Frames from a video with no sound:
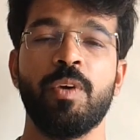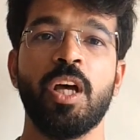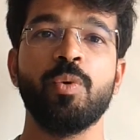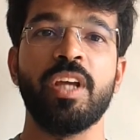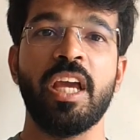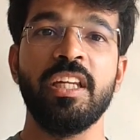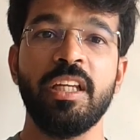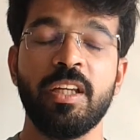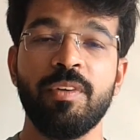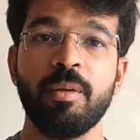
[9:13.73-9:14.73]
without
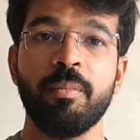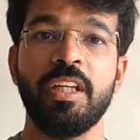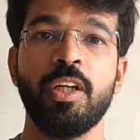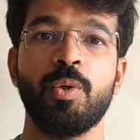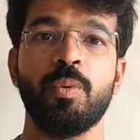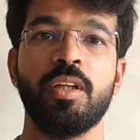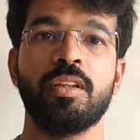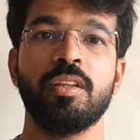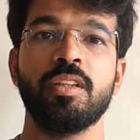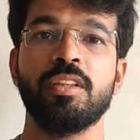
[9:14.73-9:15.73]
any giving meaning to it.
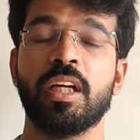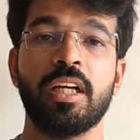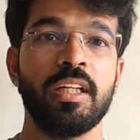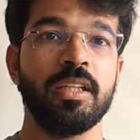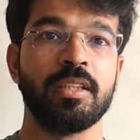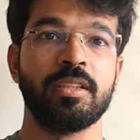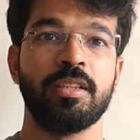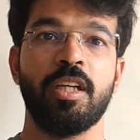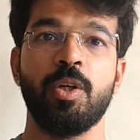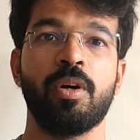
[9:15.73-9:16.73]
The
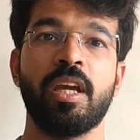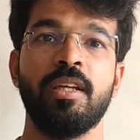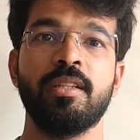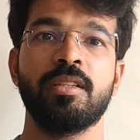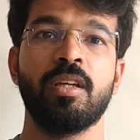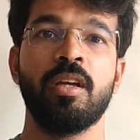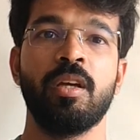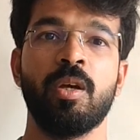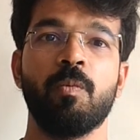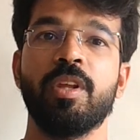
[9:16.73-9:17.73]
colors in your eyes,
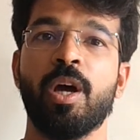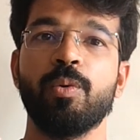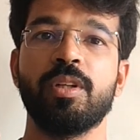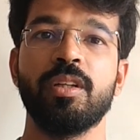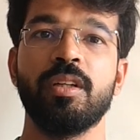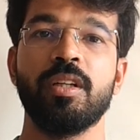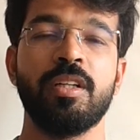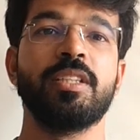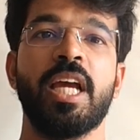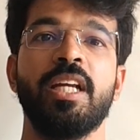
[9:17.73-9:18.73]
without
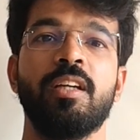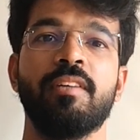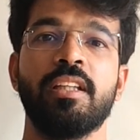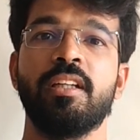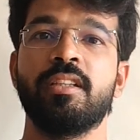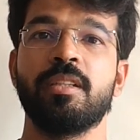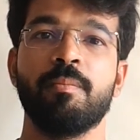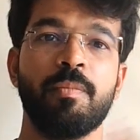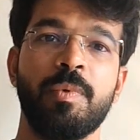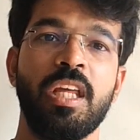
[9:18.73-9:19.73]
deciding whether it's
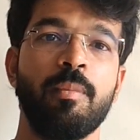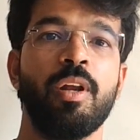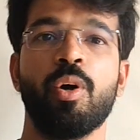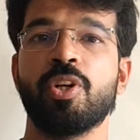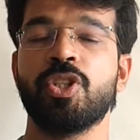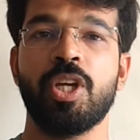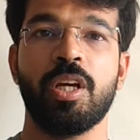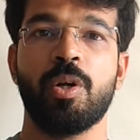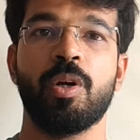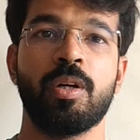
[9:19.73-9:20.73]
a table or
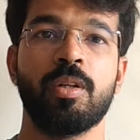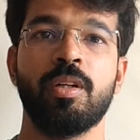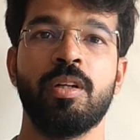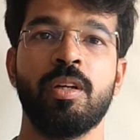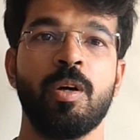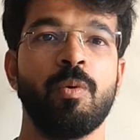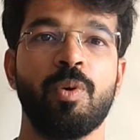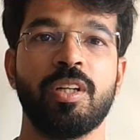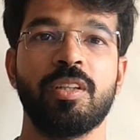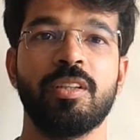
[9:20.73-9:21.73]
chair or
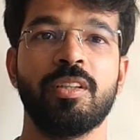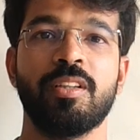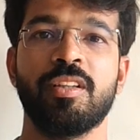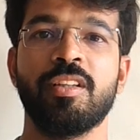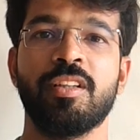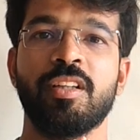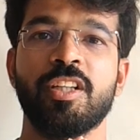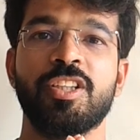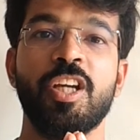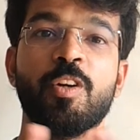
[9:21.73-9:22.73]
what.
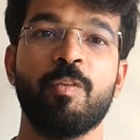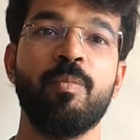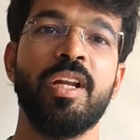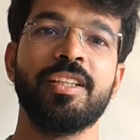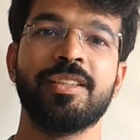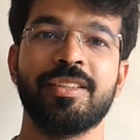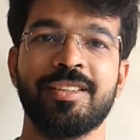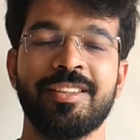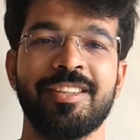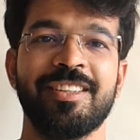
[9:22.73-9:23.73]
A state of
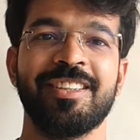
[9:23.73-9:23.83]
bliss,